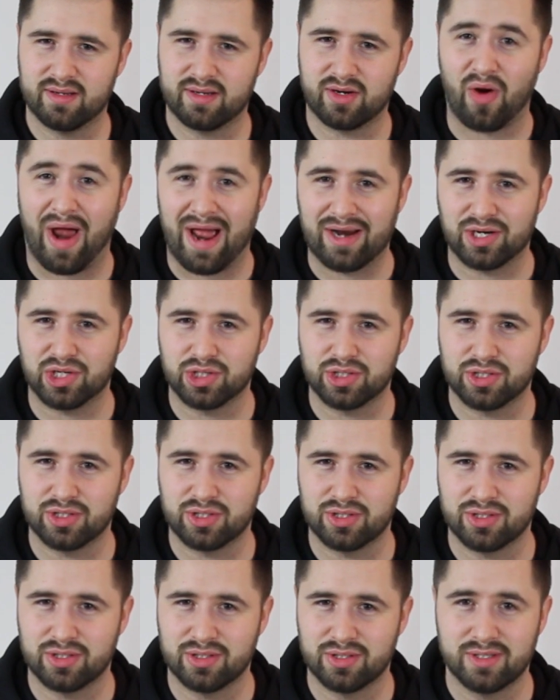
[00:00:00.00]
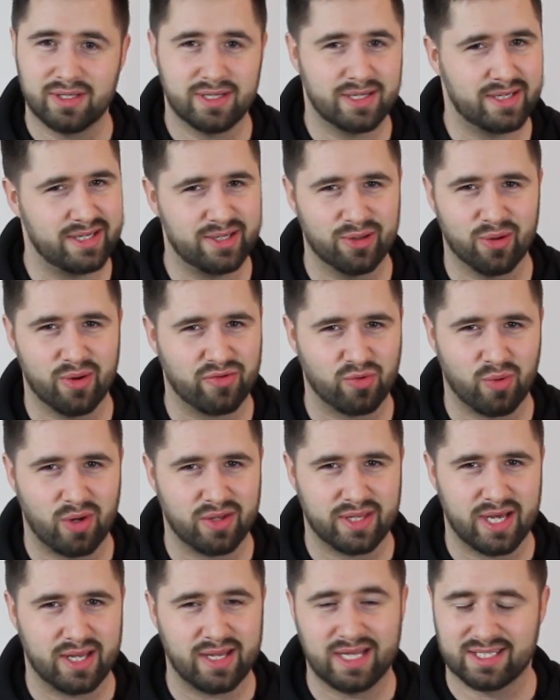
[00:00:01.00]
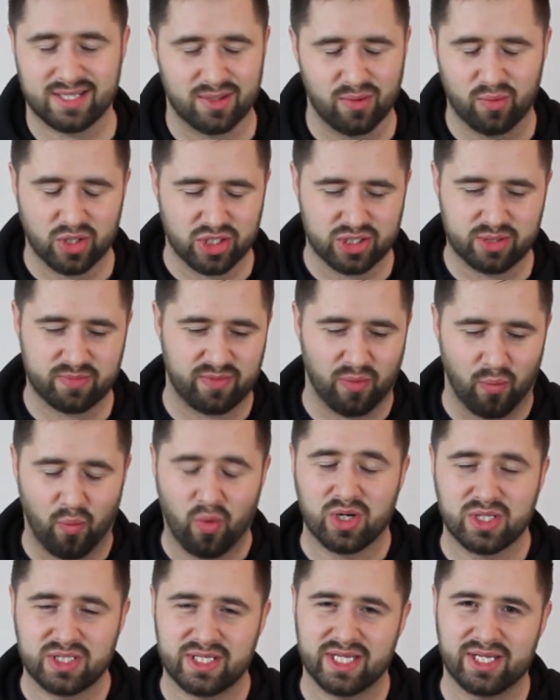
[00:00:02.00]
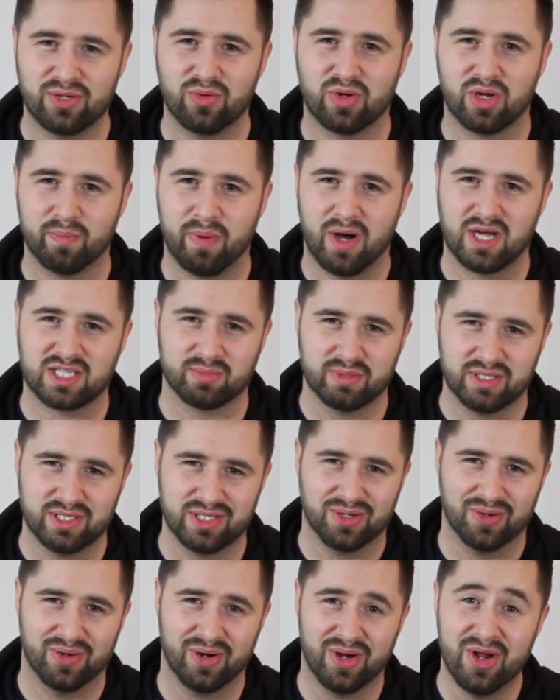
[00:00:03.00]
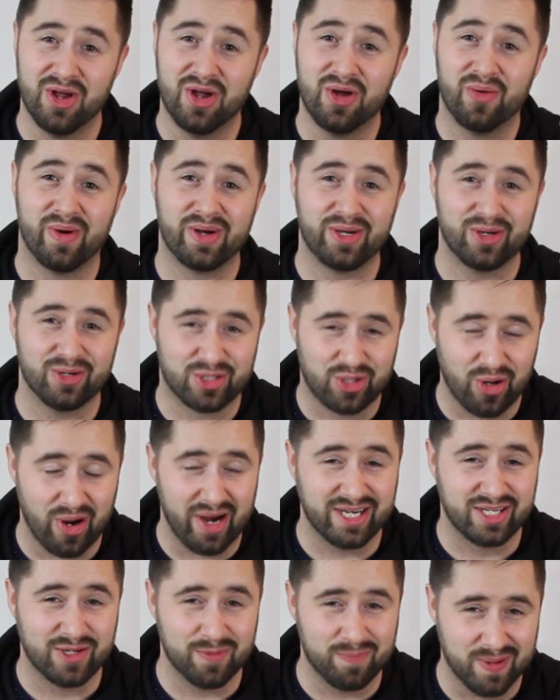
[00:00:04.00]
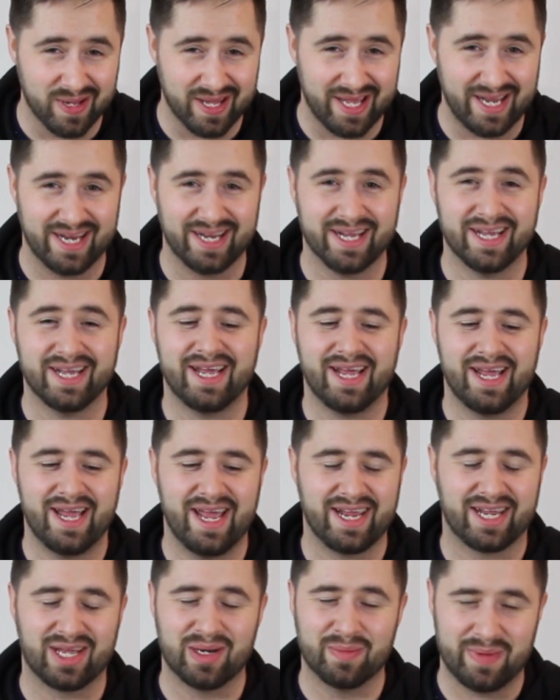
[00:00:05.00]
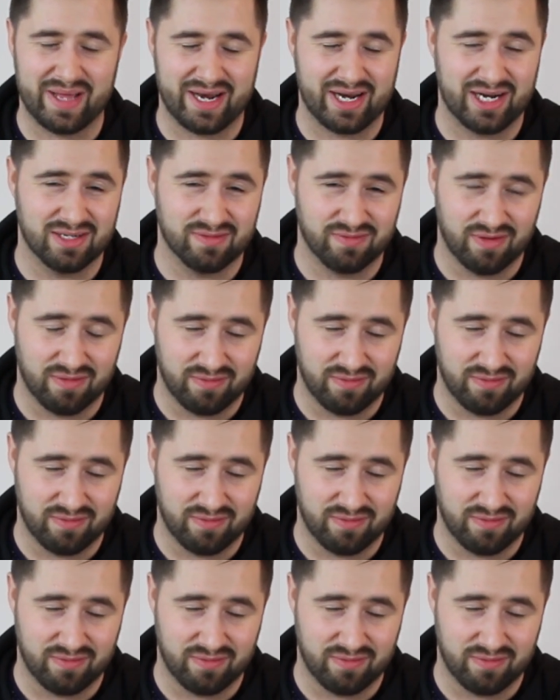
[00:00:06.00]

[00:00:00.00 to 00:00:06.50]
crash. You don't ever want that. That's the worst thing you could possibly do when you're trying to play a competitive